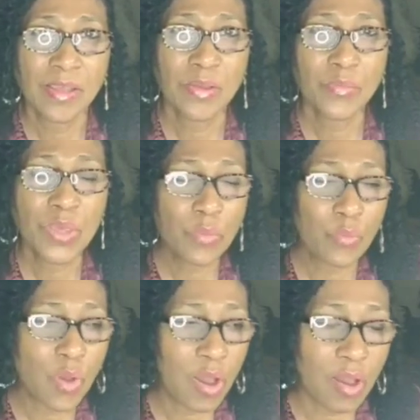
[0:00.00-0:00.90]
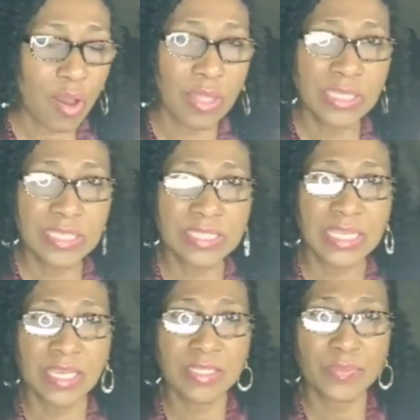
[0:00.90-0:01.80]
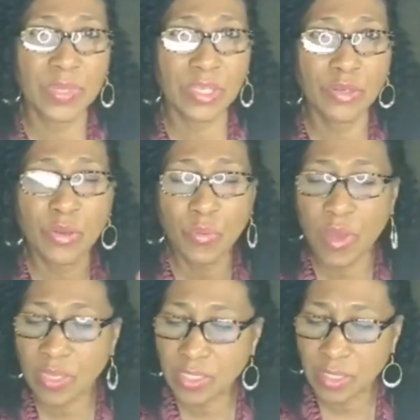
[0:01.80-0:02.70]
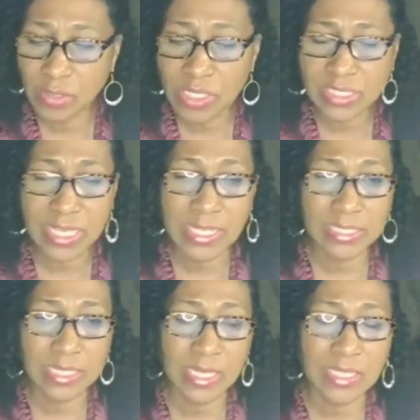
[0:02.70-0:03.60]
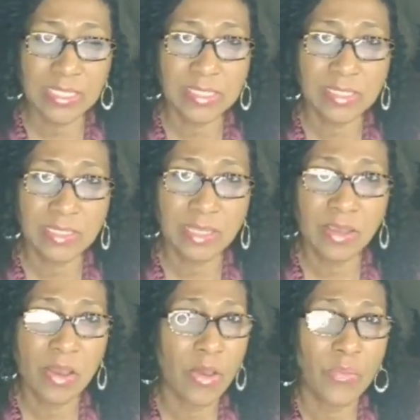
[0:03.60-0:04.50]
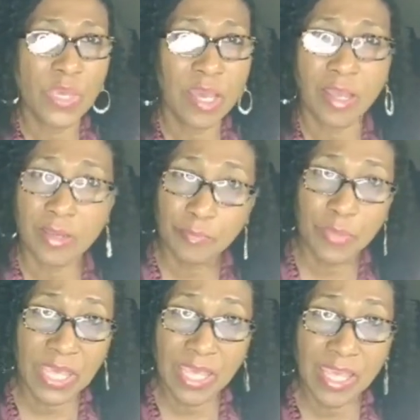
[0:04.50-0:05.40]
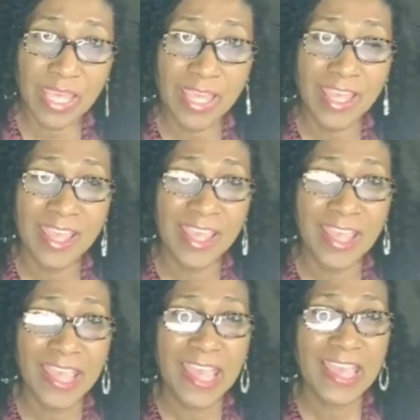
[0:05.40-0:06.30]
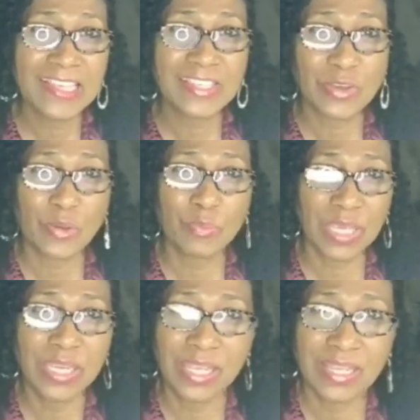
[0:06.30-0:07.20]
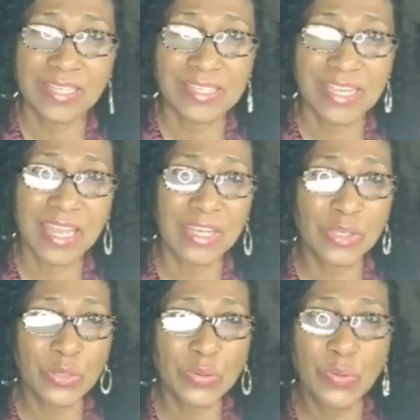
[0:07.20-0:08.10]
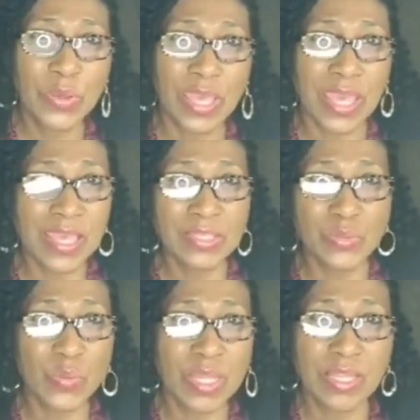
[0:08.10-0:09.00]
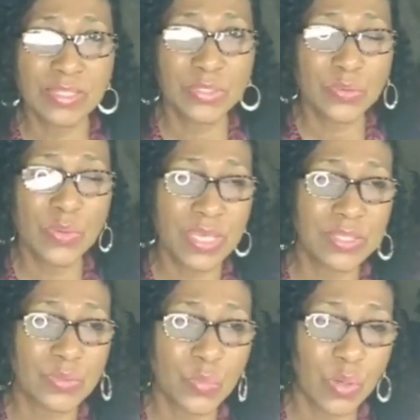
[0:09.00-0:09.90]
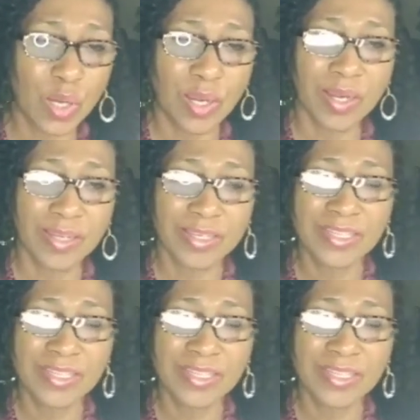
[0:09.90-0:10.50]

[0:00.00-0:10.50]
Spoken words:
we want all these things. But you know what the Lord said to us? All we gotta be is obedient and do His will and do His work,